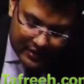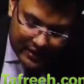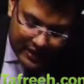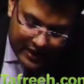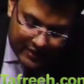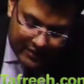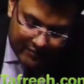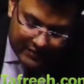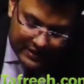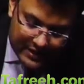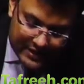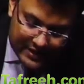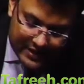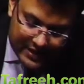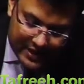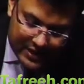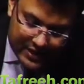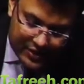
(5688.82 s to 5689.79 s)

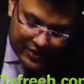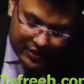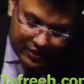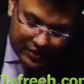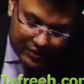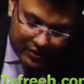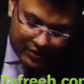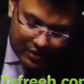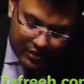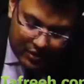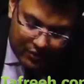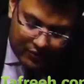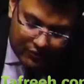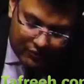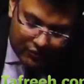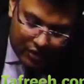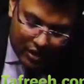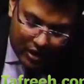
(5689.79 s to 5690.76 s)
investigation
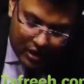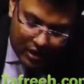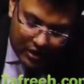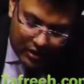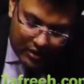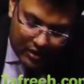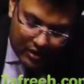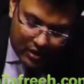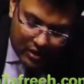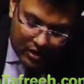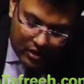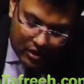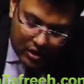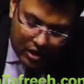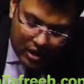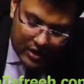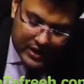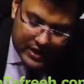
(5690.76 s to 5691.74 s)
for
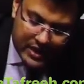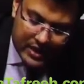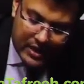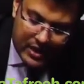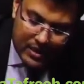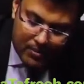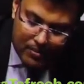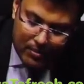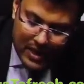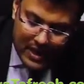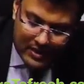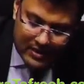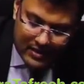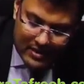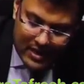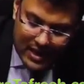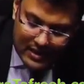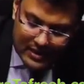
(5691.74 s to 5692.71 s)
chronic
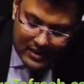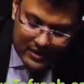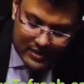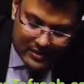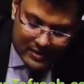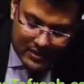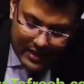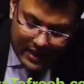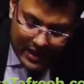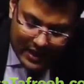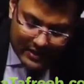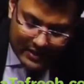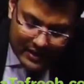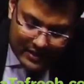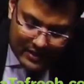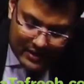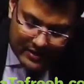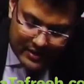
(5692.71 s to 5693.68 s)
pancreatitis, and
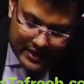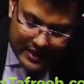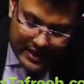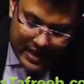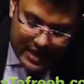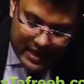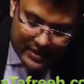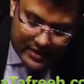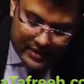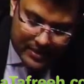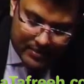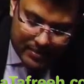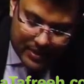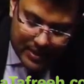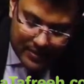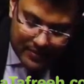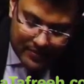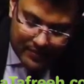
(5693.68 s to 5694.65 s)
that is
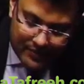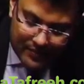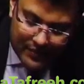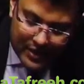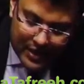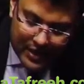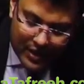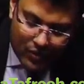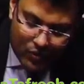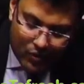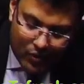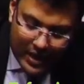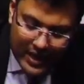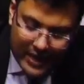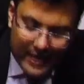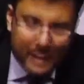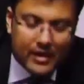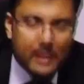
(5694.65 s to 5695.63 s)
ERCP.
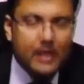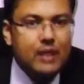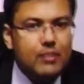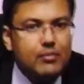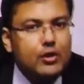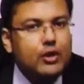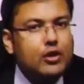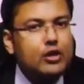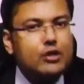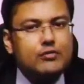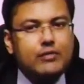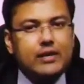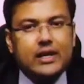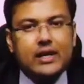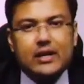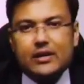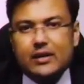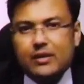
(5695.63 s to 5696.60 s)
Why? Because we
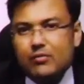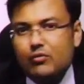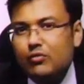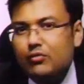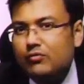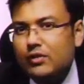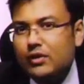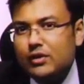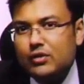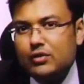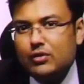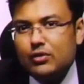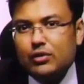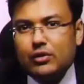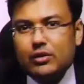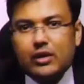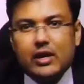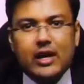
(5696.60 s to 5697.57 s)
can remove the
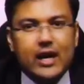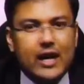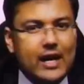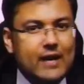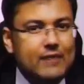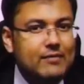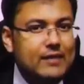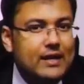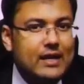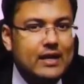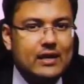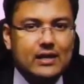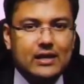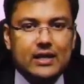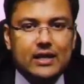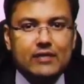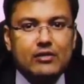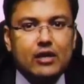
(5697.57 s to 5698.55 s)
stone and we can
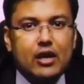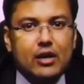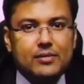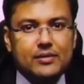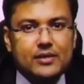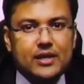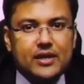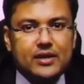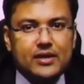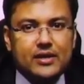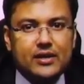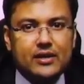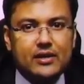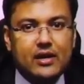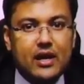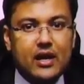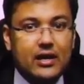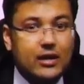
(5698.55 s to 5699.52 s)
relieve the
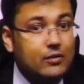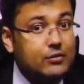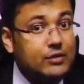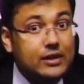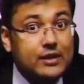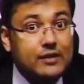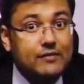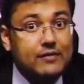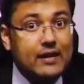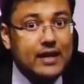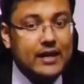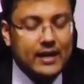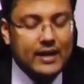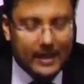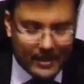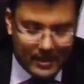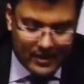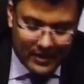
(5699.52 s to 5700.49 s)
obstruction. Now see the finding.